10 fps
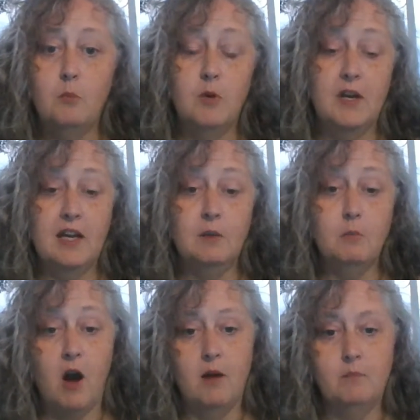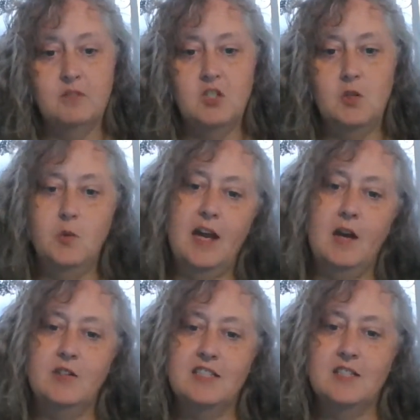bringing mom to
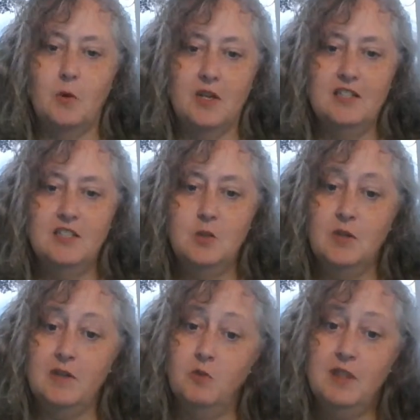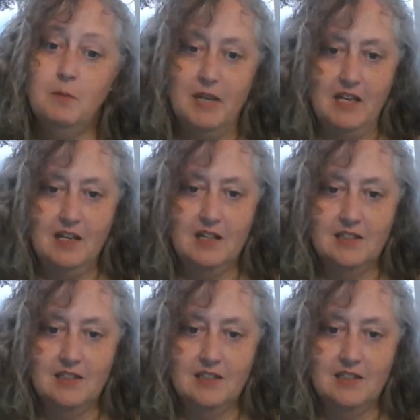Arizona to live with me.